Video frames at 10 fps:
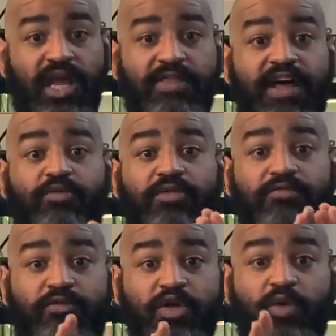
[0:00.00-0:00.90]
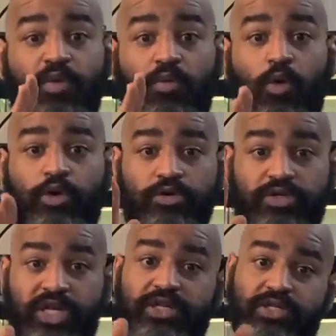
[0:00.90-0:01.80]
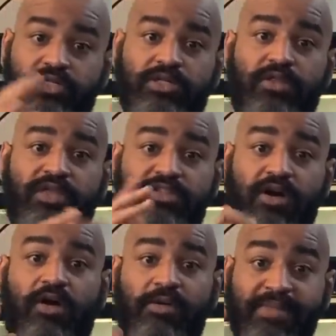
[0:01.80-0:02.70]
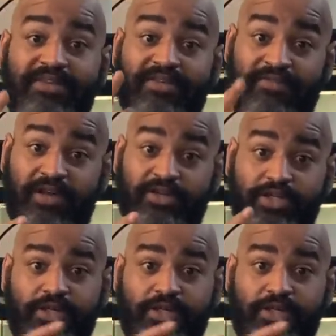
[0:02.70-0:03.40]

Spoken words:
and that's with frequent water changes. These are messy fish.